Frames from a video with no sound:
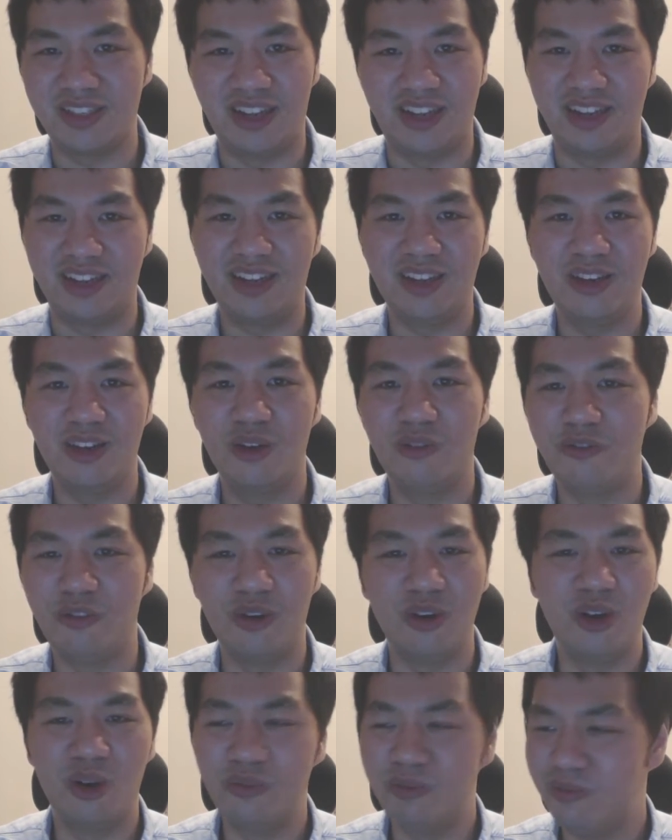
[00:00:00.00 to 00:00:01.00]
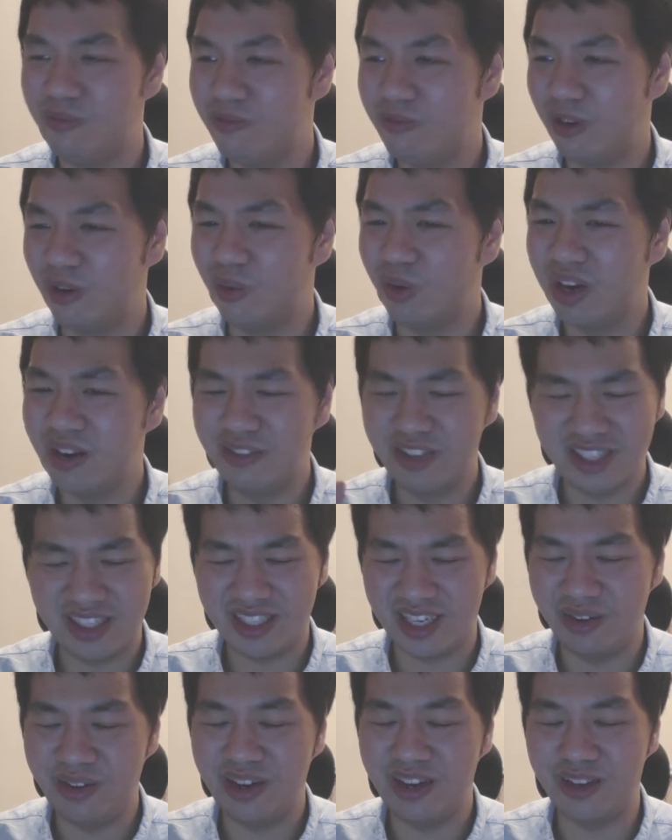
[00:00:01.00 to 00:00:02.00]
Like, for whatever
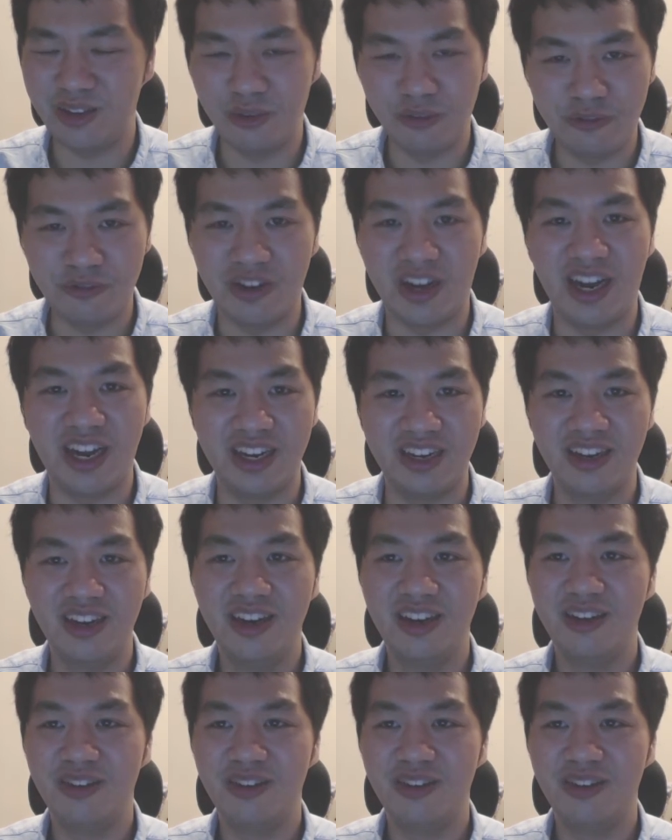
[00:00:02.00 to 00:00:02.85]
series you find,